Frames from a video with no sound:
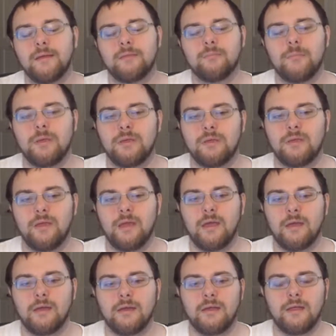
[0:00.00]
But
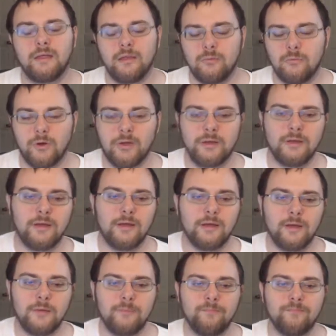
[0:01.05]
yeah, anyway,
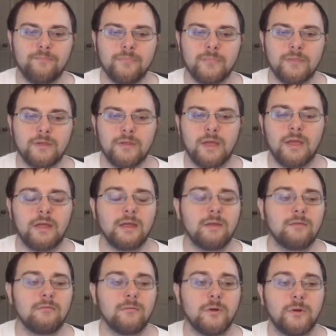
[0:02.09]
um,
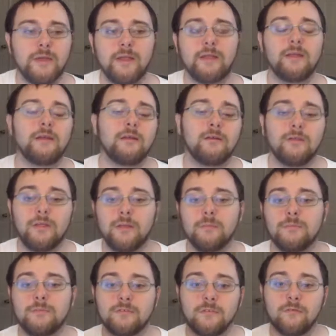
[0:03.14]
and we're getting a
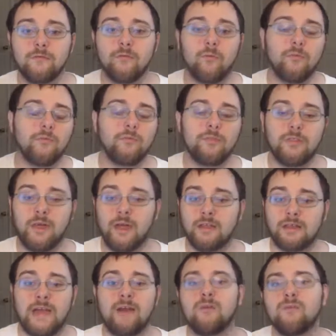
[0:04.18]
glimpse of an
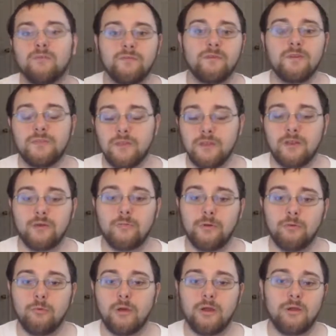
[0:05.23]
outfit that he'll be
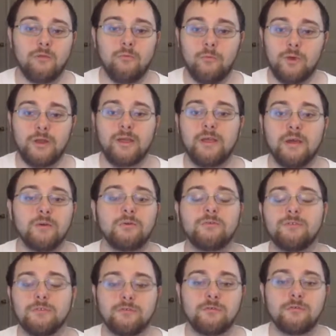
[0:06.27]
wearing when he goes
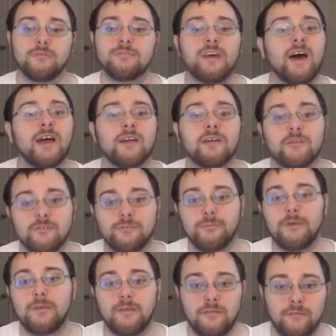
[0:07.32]
into his higher
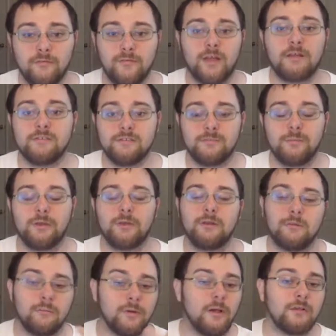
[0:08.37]
speeds of light speed
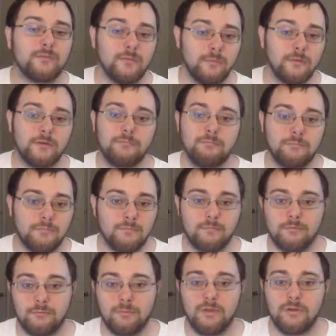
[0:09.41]
and possibly
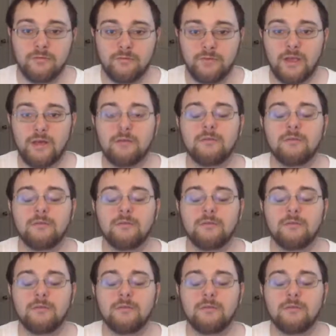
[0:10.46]
speed of sound.